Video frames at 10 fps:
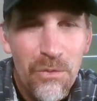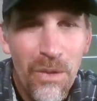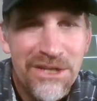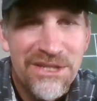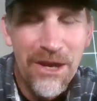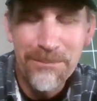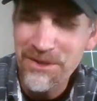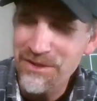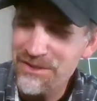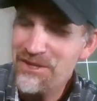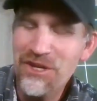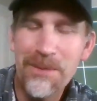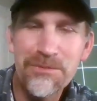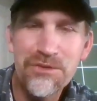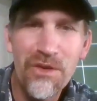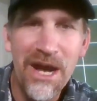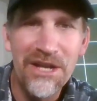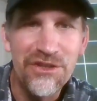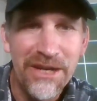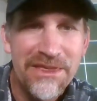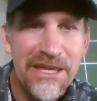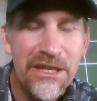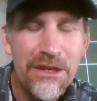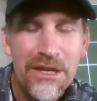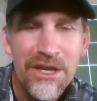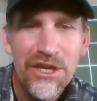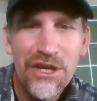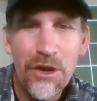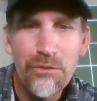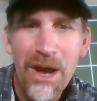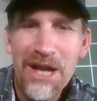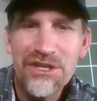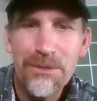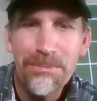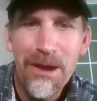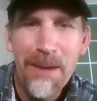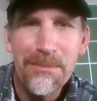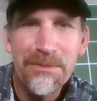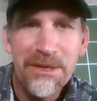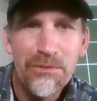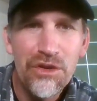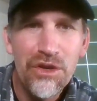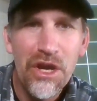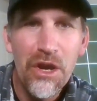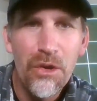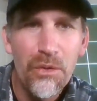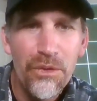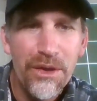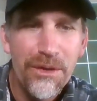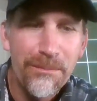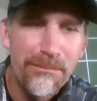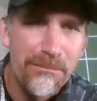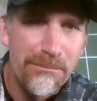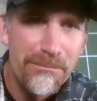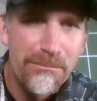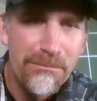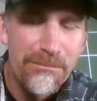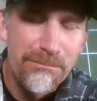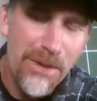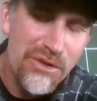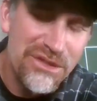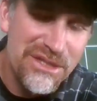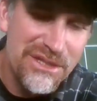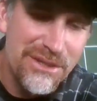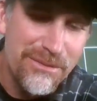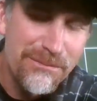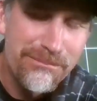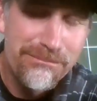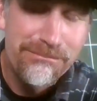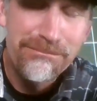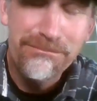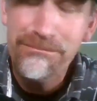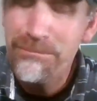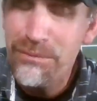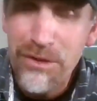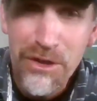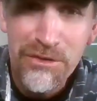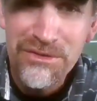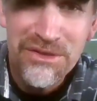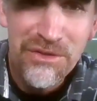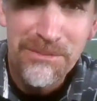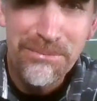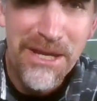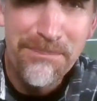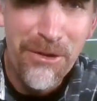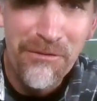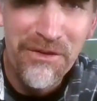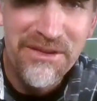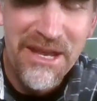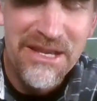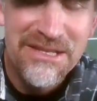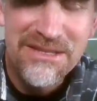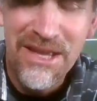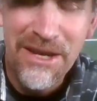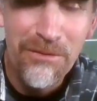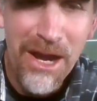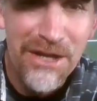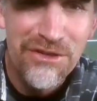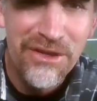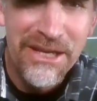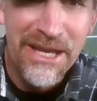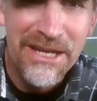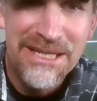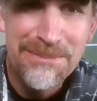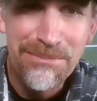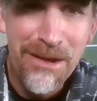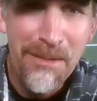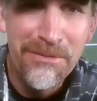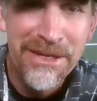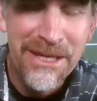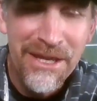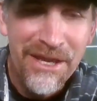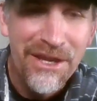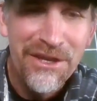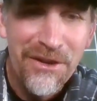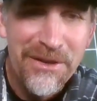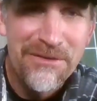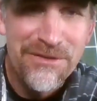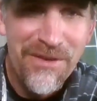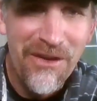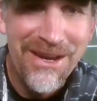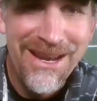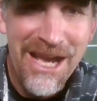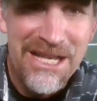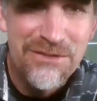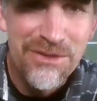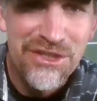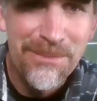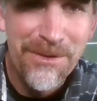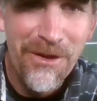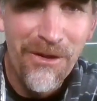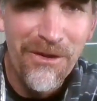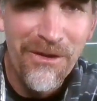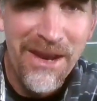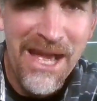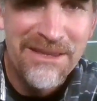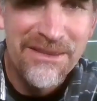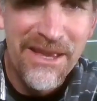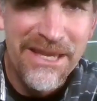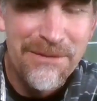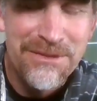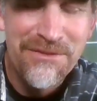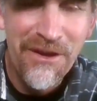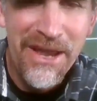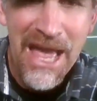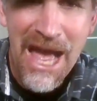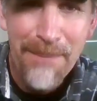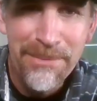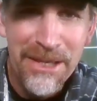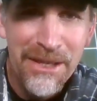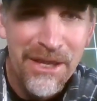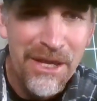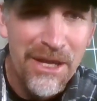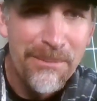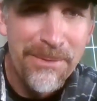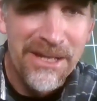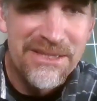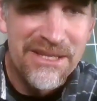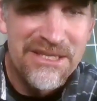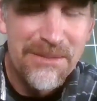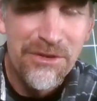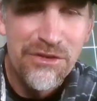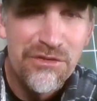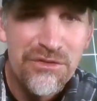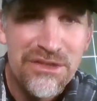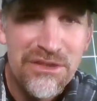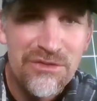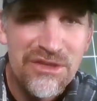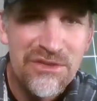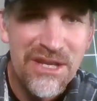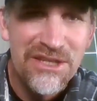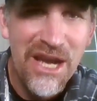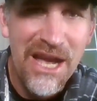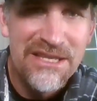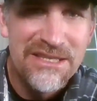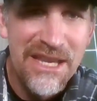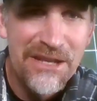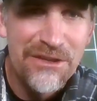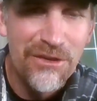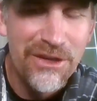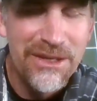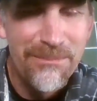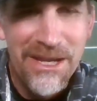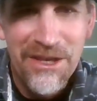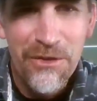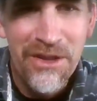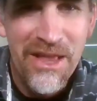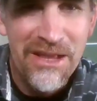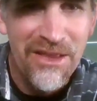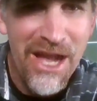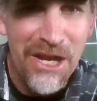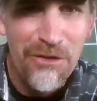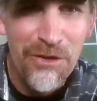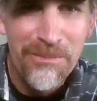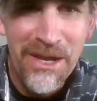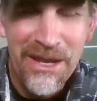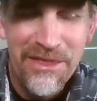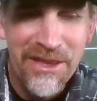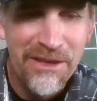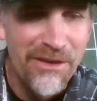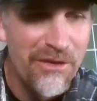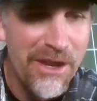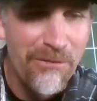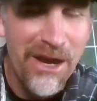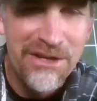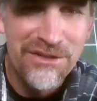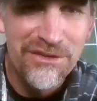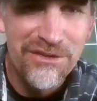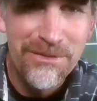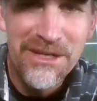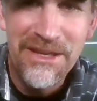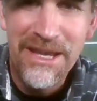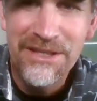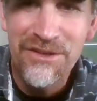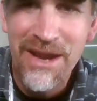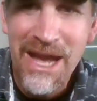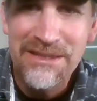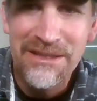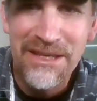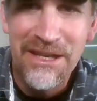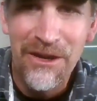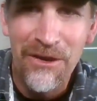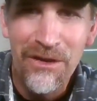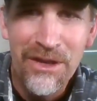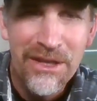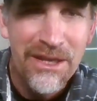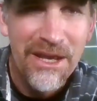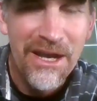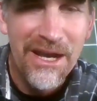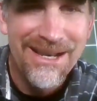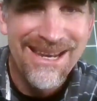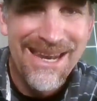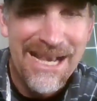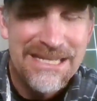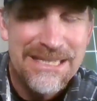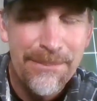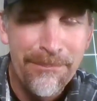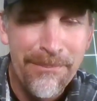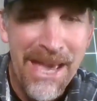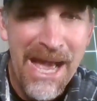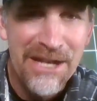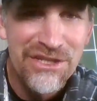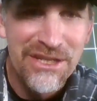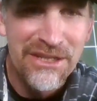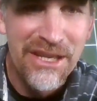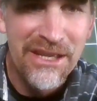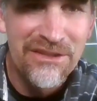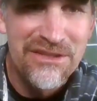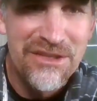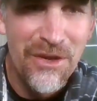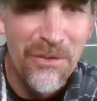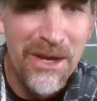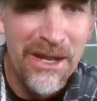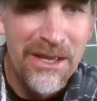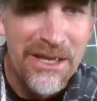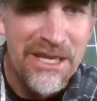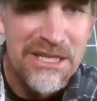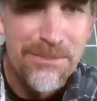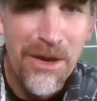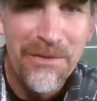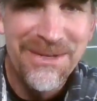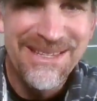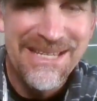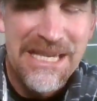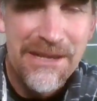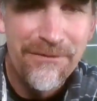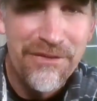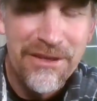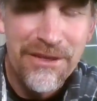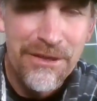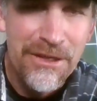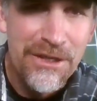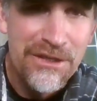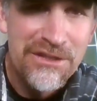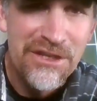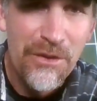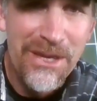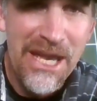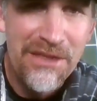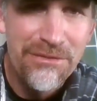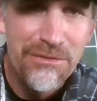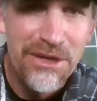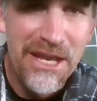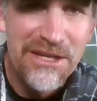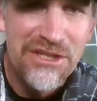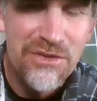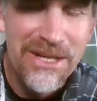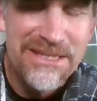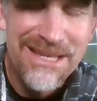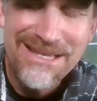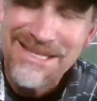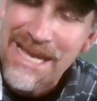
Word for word: Watch out because here comes Roger. And I think, you know, Roger probably will go um, most pros who can play perfect tennis like Roger can. He's probably, you know, he was very nice with Jim Courier and acted like he was very happy but uh, someone who's used to such a high standard, he might go in that locker room kind of thinking, okay, Roger, you need to get your act in gear uh, next match. And, and so uh, he's probably relieved to know he got through today in straight sets.